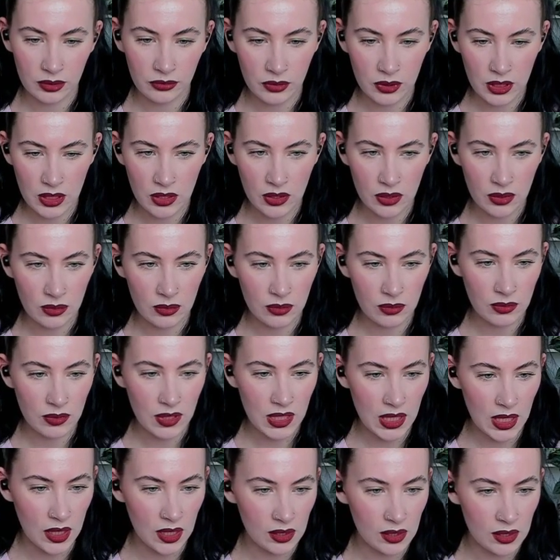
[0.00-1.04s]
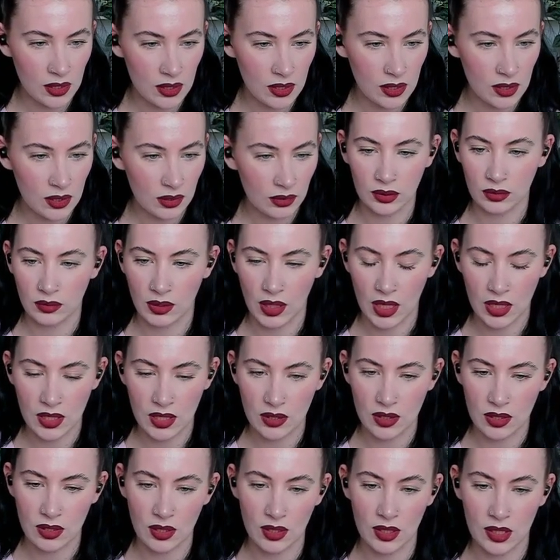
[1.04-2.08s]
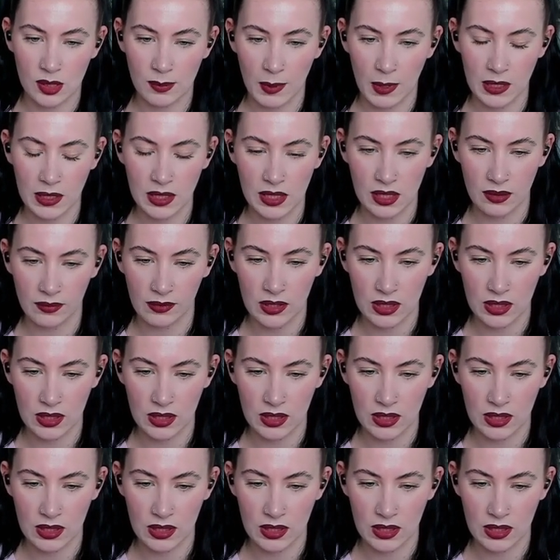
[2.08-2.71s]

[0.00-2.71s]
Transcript: if we do this? Oh, that's expensive